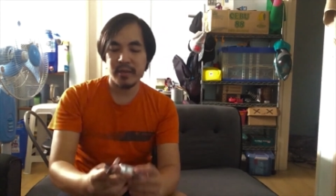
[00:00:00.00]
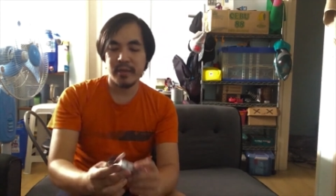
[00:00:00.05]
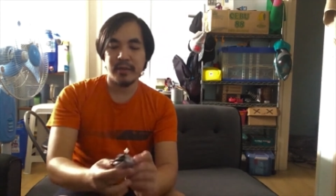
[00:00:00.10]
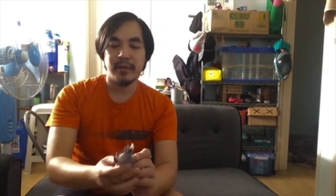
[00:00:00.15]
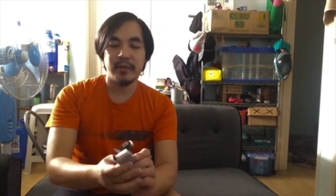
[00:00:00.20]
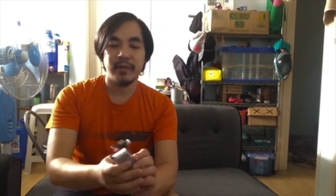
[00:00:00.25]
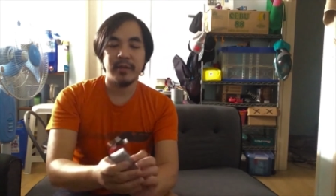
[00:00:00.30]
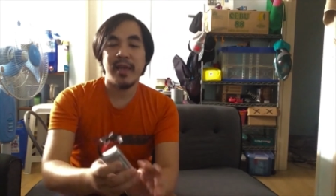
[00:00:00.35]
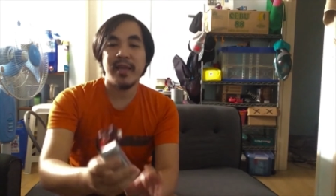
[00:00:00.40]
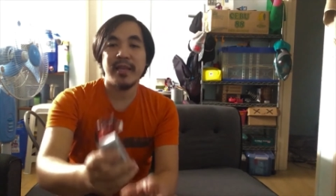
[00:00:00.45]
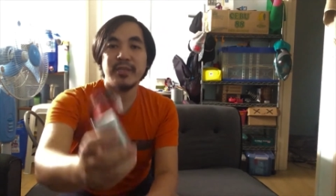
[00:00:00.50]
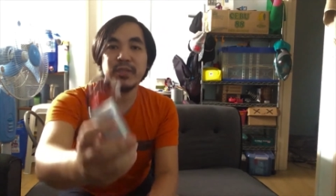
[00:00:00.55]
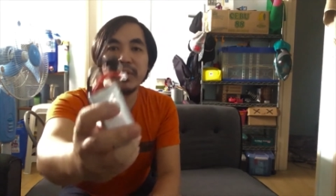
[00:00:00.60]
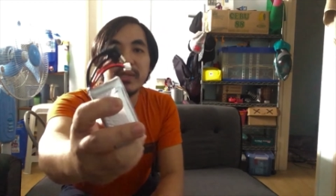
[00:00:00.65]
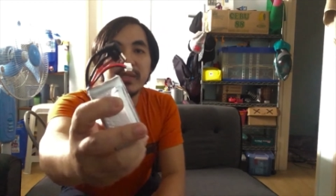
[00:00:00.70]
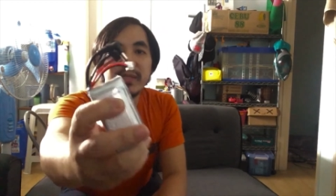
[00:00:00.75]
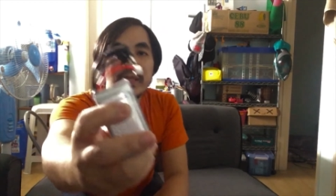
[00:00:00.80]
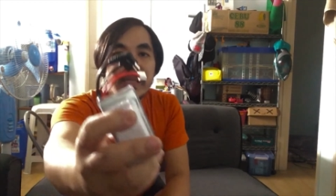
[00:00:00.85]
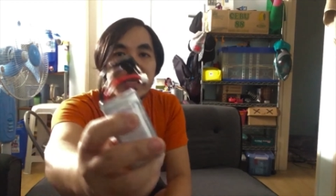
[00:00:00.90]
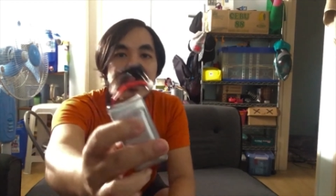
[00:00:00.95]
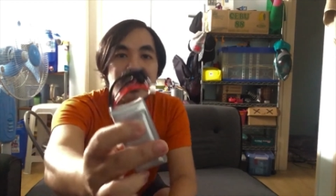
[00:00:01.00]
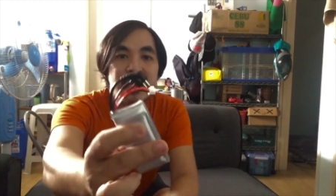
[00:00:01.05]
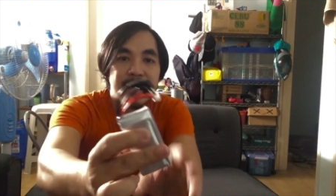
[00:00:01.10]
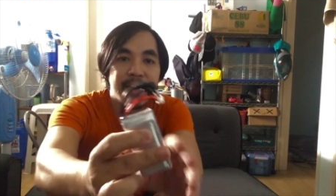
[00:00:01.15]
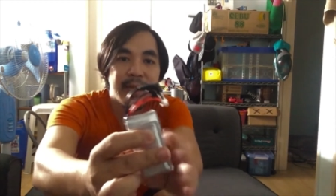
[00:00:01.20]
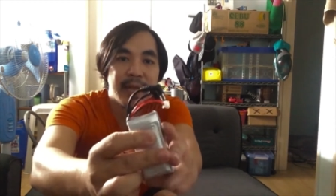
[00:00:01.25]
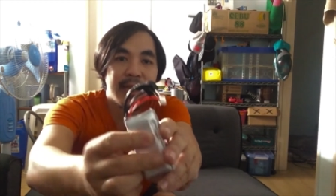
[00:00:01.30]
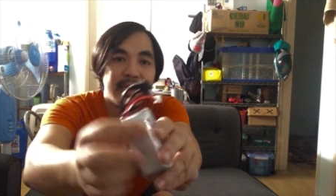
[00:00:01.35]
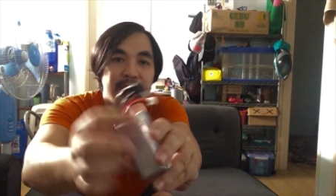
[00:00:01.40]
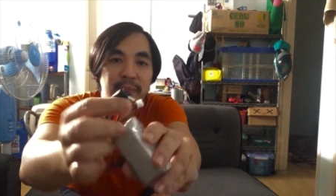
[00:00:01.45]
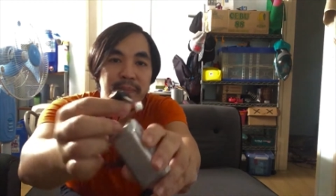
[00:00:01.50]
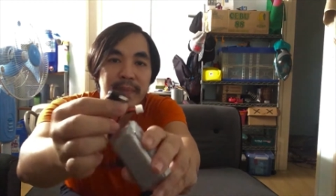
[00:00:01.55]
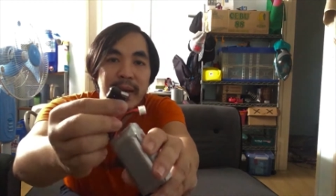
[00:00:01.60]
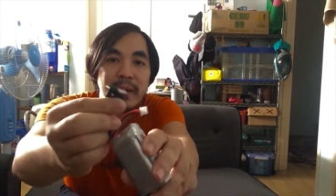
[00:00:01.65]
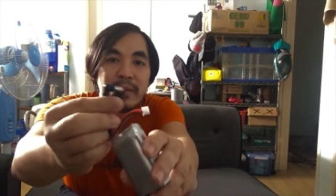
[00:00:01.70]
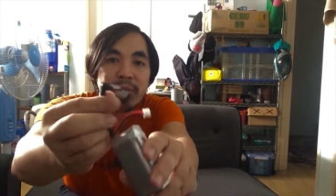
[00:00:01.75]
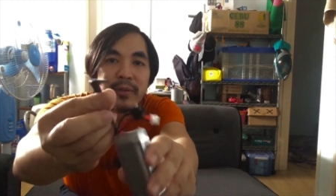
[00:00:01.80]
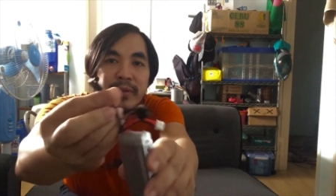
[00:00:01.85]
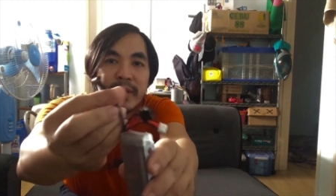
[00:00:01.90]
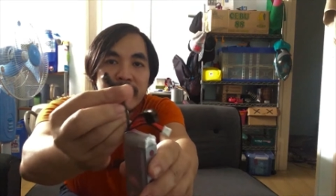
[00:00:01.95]
As you can see, it has a barrel
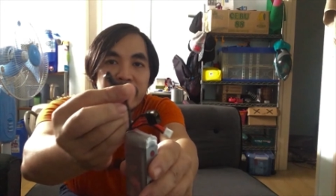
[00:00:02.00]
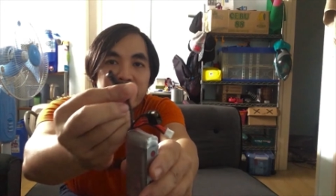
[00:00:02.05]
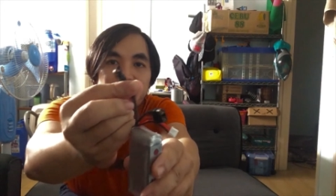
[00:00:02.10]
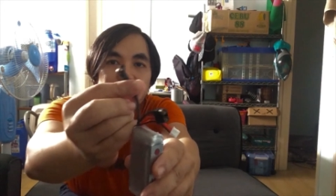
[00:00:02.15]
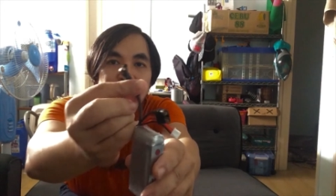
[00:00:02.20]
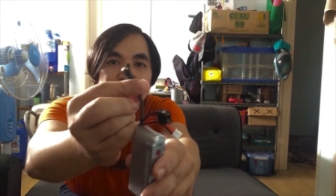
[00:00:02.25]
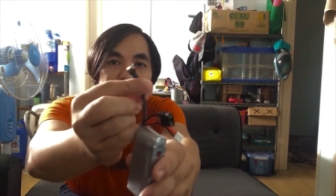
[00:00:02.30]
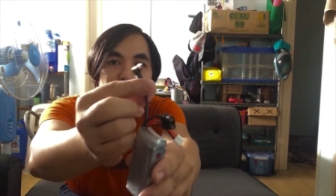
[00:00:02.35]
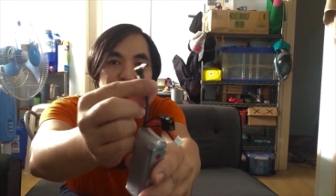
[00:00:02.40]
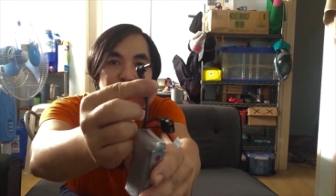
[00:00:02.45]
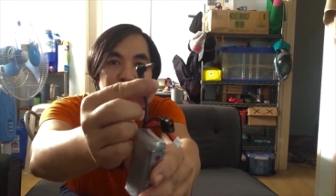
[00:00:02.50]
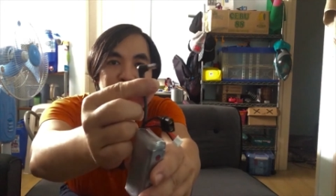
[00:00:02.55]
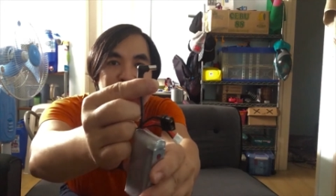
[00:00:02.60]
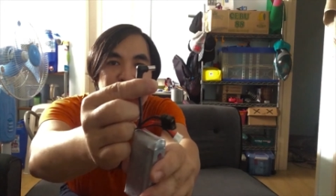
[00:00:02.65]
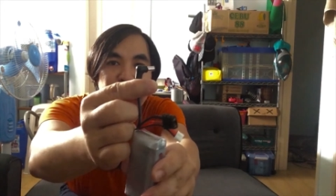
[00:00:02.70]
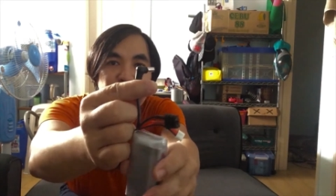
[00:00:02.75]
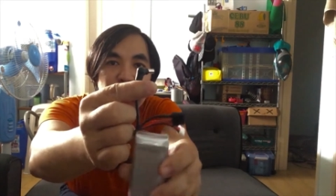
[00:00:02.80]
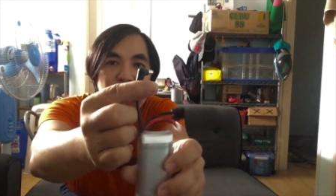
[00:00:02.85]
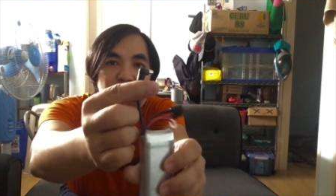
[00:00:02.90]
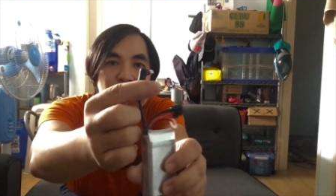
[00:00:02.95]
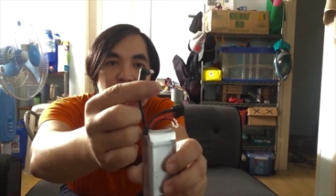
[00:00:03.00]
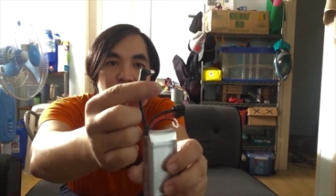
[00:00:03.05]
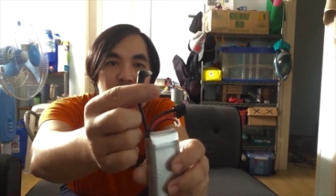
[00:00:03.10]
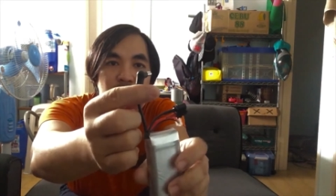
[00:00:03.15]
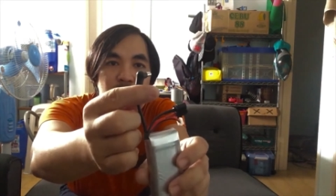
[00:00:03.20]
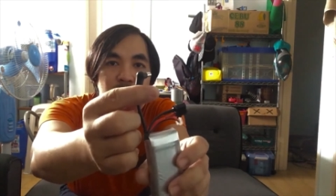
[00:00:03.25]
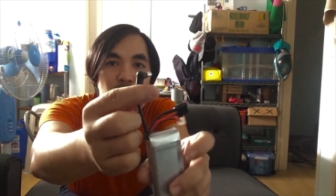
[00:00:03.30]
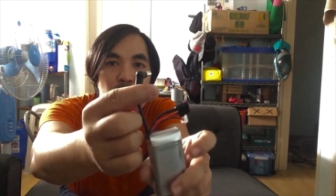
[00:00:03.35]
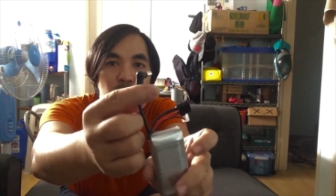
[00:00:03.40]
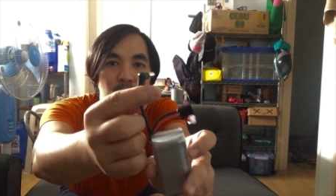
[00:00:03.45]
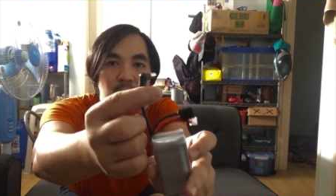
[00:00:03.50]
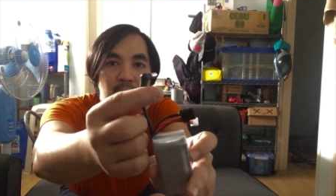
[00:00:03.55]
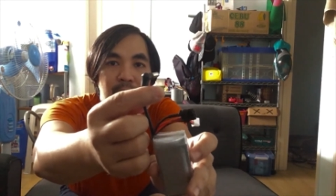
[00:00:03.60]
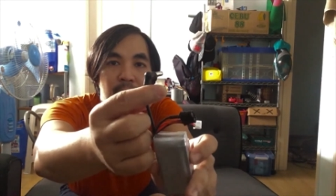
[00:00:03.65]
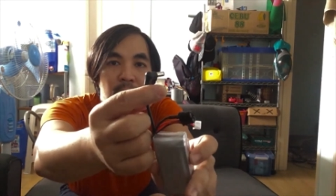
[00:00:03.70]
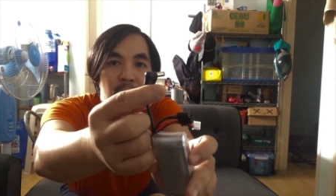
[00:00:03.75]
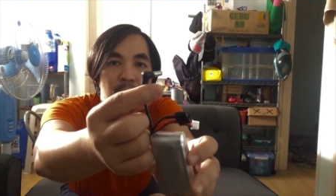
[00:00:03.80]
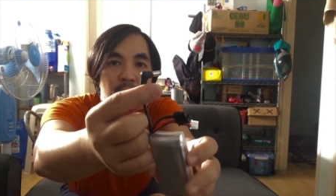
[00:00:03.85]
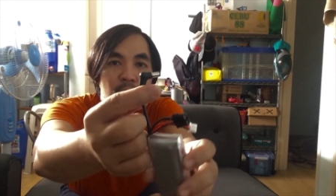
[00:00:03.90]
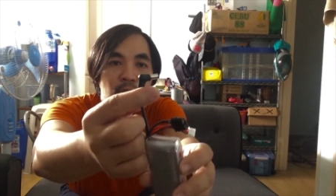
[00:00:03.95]
connector for your Fat Shark or
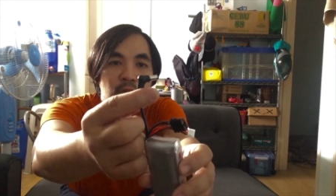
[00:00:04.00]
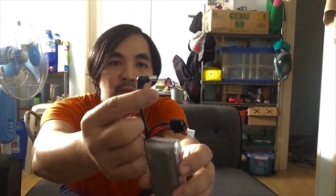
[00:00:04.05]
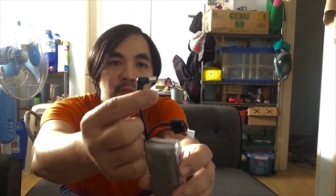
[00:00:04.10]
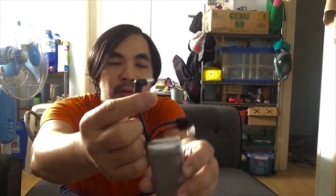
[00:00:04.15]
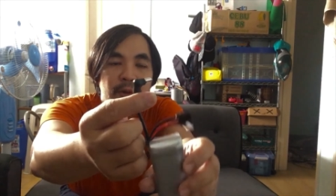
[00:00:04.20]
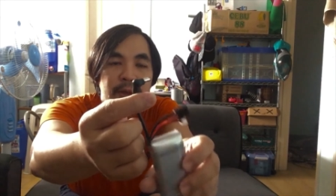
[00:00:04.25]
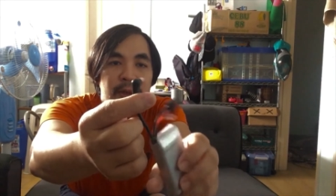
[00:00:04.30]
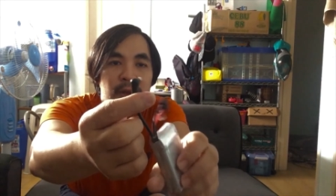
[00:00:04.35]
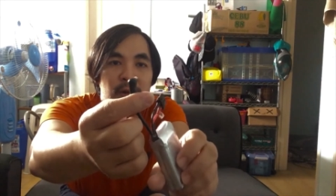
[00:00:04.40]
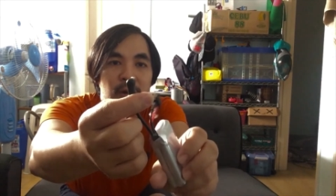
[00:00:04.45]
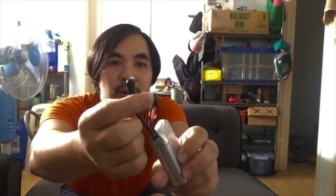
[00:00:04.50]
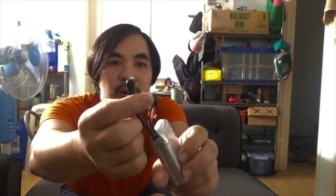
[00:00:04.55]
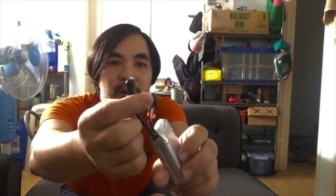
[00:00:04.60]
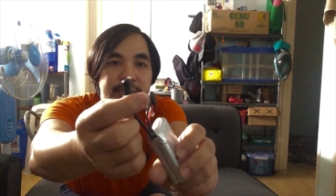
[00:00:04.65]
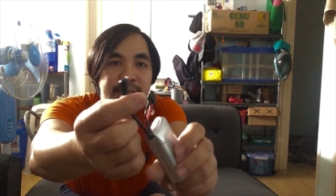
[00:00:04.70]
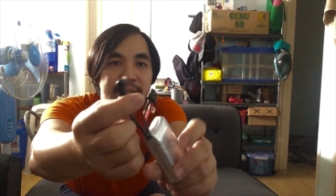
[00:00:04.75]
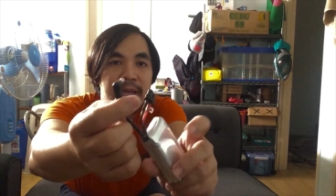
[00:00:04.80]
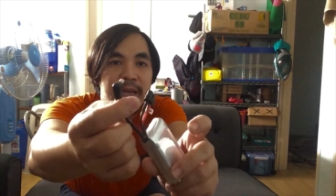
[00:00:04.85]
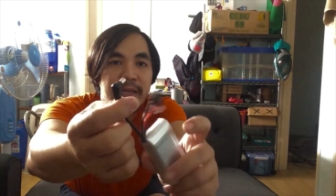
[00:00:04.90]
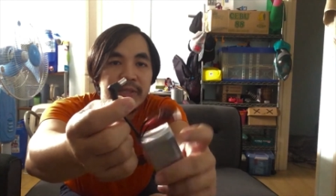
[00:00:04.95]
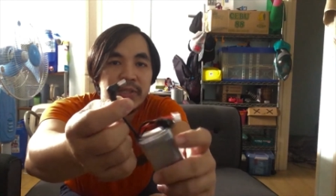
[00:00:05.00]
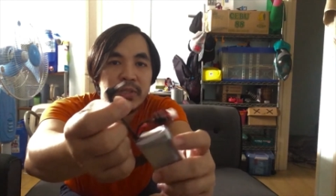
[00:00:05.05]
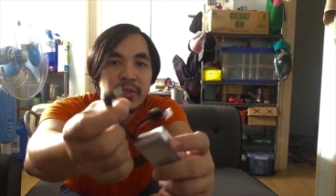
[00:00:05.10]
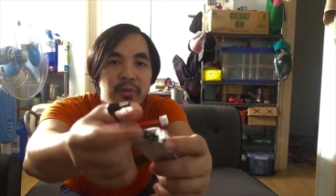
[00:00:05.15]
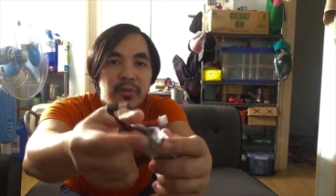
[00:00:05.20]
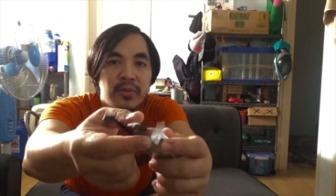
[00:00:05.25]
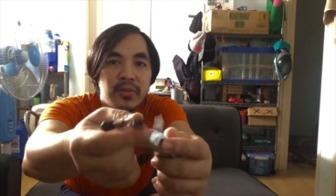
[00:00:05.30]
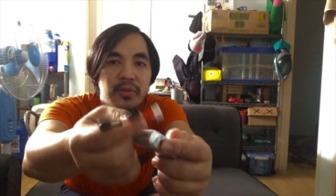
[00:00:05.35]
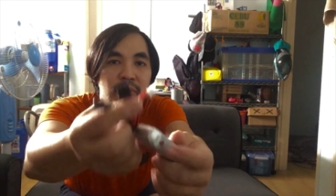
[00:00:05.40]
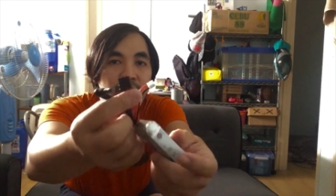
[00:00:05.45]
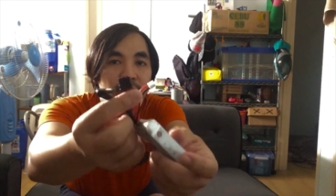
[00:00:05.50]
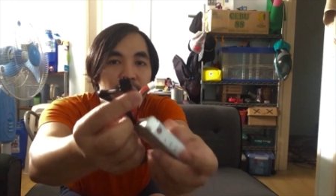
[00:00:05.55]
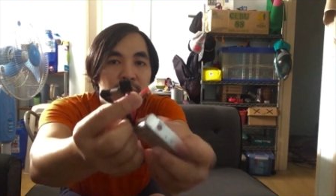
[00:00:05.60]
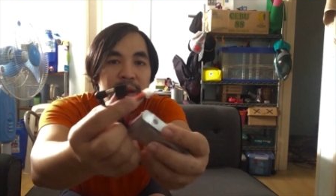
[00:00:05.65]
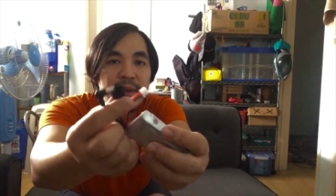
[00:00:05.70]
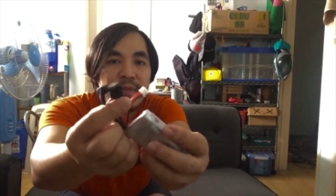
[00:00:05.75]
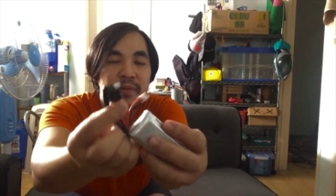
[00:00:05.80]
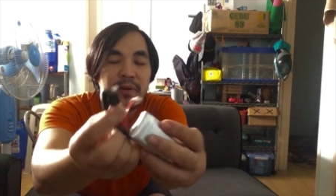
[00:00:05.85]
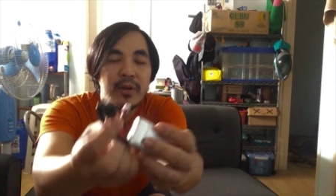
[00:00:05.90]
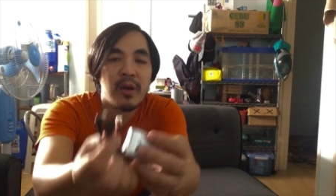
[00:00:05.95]
Aomway or Sky Zones or whatever
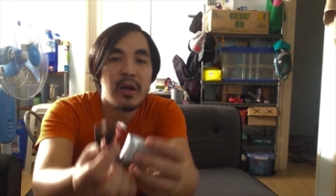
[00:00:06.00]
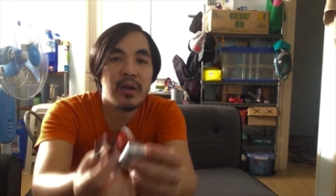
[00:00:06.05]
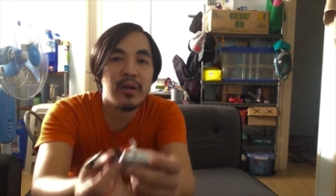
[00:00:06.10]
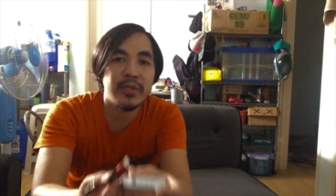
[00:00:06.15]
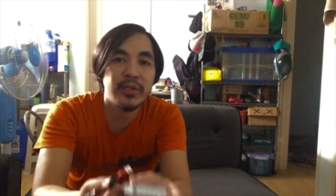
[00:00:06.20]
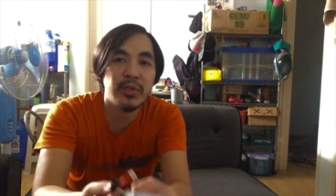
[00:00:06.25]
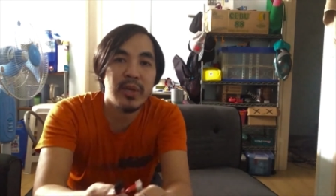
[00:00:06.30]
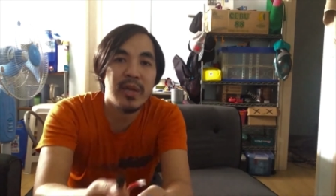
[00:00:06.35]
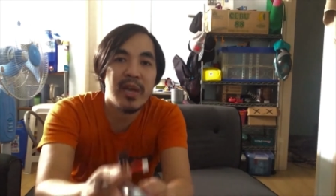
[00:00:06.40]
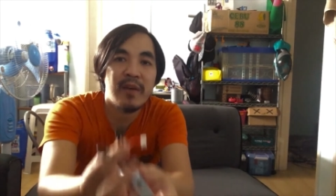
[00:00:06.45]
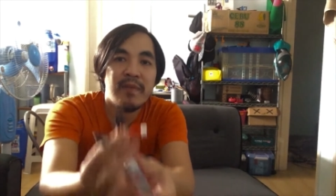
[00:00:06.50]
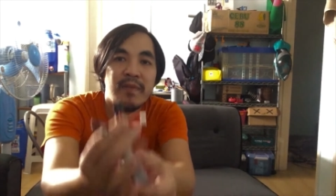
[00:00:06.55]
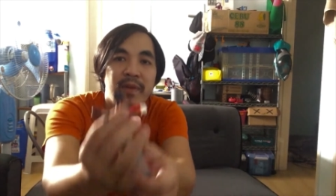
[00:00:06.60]
goggles you have.